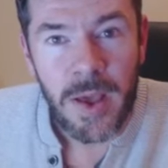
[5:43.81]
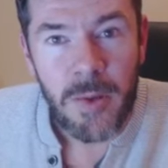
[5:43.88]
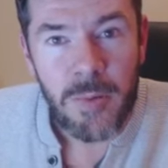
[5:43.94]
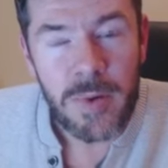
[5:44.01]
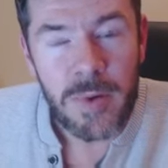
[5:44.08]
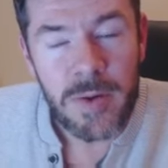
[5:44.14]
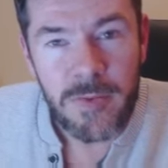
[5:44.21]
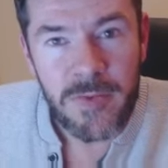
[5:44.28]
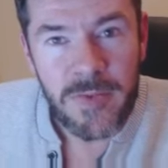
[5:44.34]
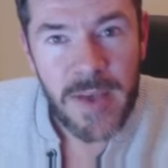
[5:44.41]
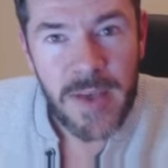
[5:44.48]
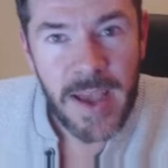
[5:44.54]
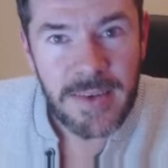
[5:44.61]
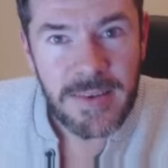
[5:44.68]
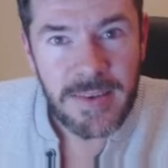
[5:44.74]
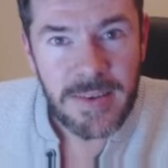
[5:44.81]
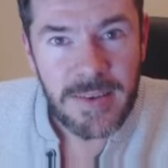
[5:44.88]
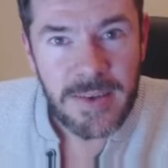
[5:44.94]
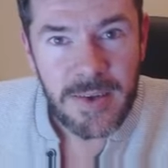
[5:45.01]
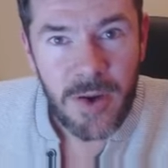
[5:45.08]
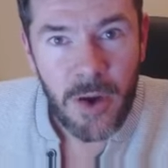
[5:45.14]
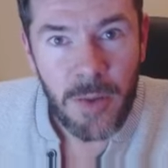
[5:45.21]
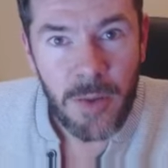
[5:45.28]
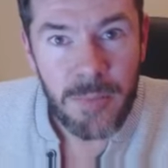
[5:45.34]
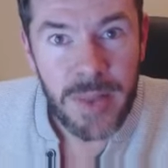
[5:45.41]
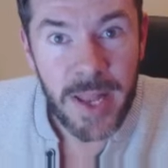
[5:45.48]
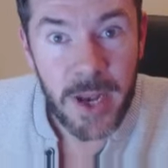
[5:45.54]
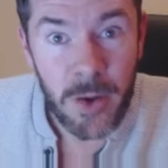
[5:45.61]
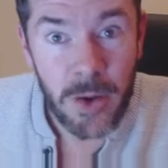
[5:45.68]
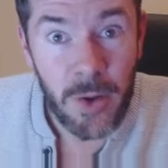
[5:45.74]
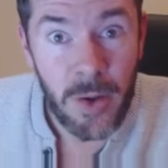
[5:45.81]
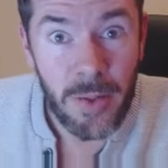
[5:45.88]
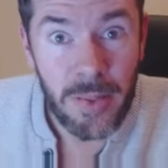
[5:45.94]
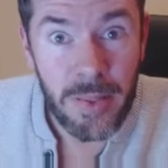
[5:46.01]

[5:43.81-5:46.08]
We're in fact on planet Earth.